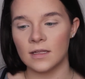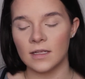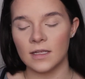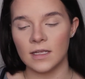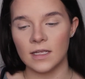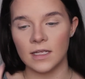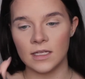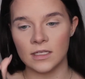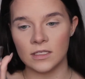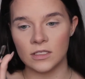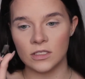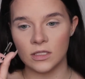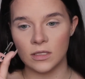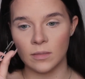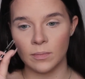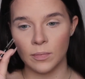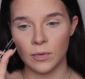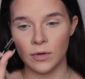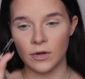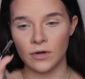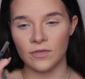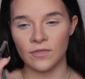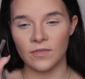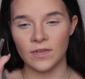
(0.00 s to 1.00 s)
It's the
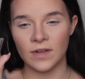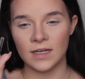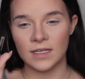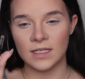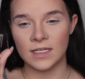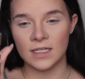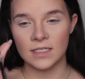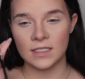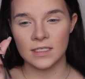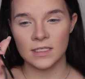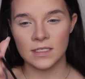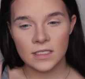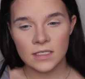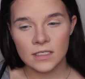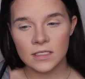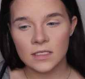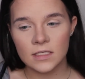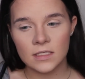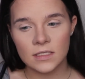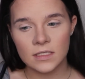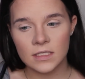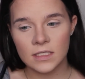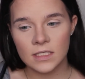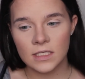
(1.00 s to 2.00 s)
perfect
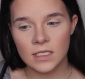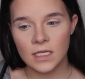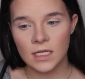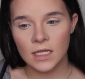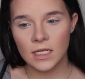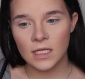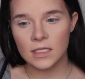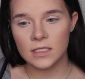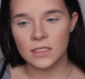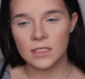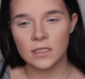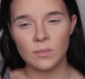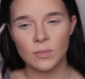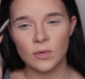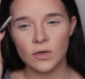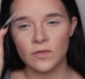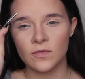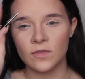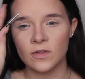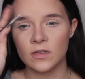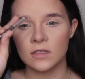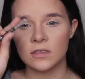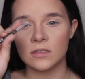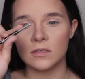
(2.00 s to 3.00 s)
consistency. It's the
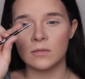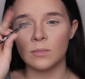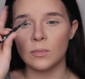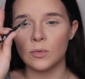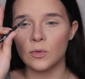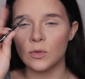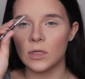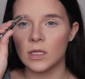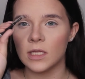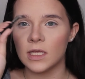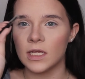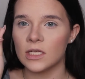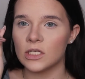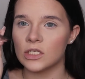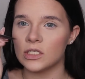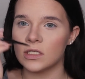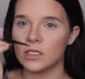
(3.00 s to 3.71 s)
perfect spoolie.